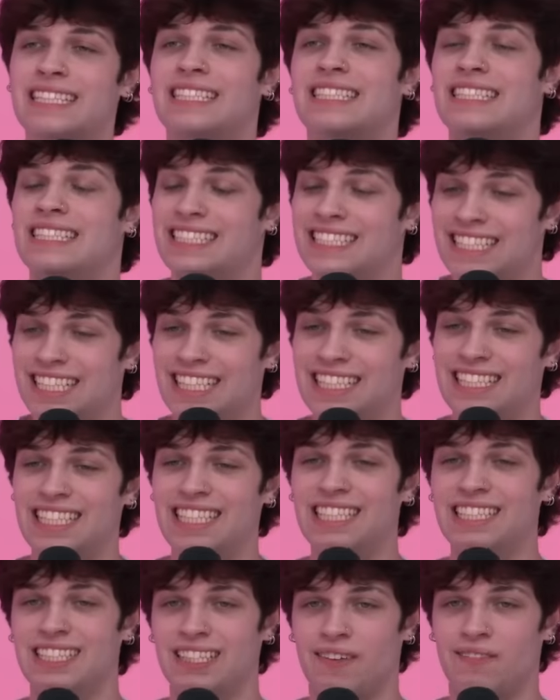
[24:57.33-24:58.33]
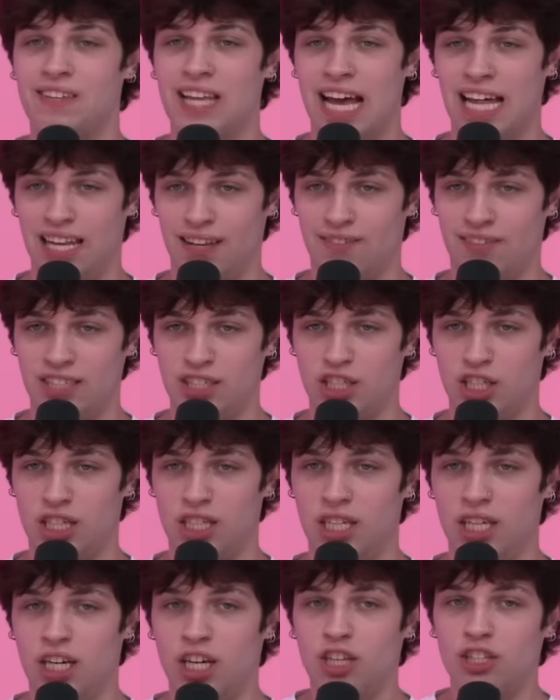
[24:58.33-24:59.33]
seasons of
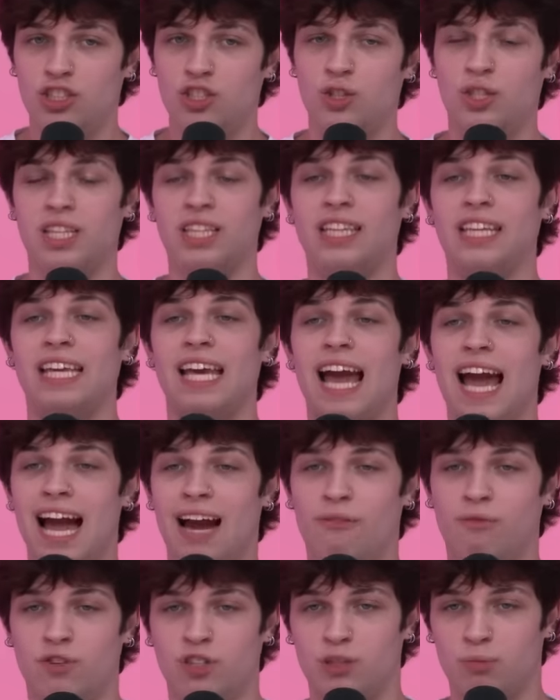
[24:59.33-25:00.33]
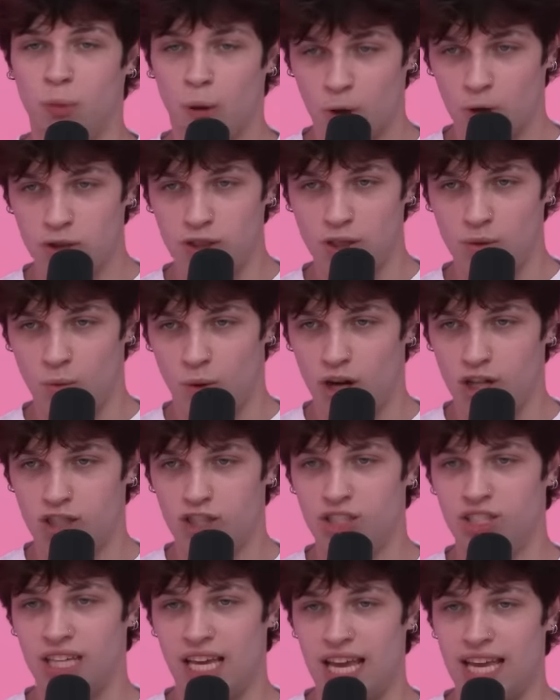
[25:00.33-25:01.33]
television do you think the average person
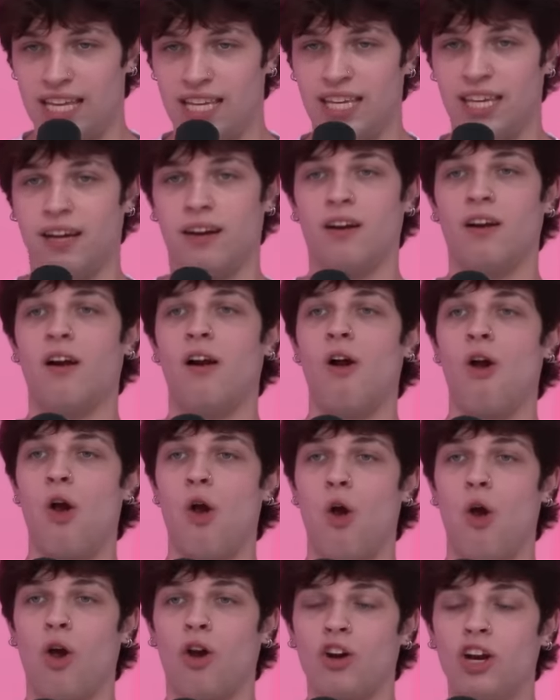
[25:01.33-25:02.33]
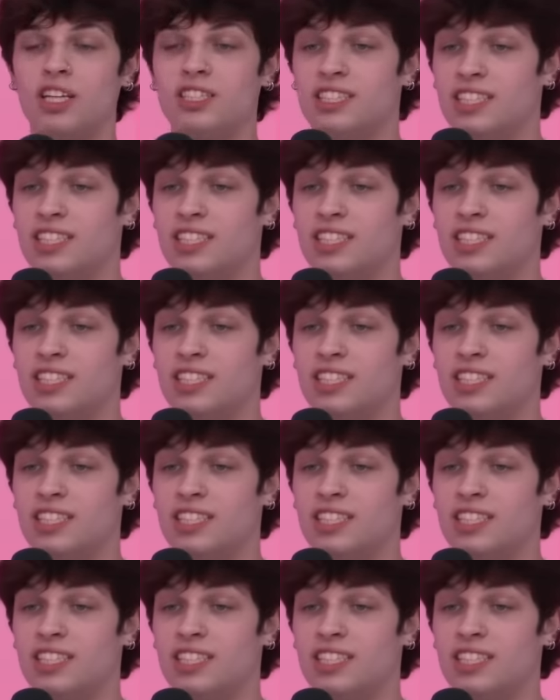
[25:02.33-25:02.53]
watches a year? Or not